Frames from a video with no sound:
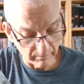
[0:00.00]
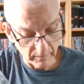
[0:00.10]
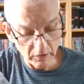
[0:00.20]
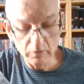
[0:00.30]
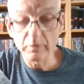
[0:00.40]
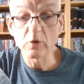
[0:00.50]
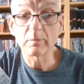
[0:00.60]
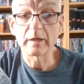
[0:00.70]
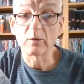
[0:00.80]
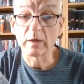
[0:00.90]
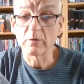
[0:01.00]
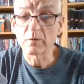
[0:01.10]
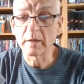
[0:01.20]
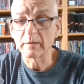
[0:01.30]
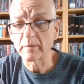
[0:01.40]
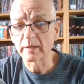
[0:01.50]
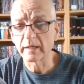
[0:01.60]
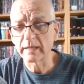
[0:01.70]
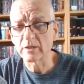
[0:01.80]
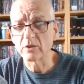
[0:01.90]
Hugh Borg, by the way, was played by
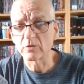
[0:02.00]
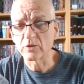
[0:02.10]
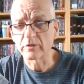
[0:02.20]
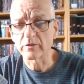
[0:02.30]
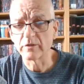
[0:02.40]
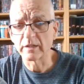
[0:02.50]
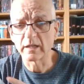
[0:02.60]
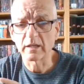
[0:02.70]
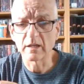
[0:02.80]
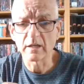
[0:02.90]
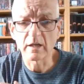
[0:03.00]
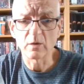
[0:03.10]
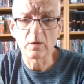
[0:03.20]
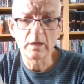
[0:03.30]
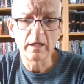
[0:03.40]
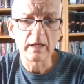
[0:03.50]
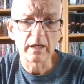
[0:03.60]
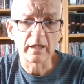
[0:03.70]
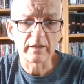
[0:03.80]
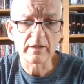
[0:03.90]
an actor called Jonathan Del Arco.
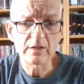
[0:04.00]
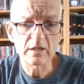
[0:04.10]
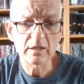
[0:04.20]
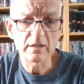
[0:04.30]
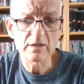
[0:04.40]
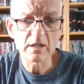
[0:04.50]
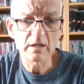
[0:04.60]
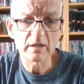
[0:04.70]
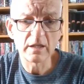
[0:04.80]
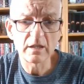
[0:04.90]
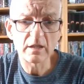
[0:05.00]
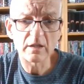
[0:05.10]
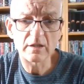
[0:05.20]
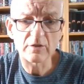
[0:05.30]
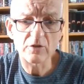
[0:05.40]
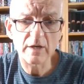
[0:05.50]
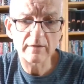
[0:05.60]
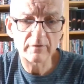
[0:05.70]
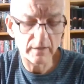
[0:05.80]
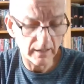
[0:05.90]
This guy here, the
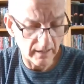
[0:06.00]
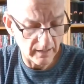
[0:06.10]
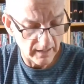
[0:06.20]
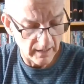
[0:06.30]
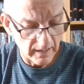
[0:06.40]
Traveller,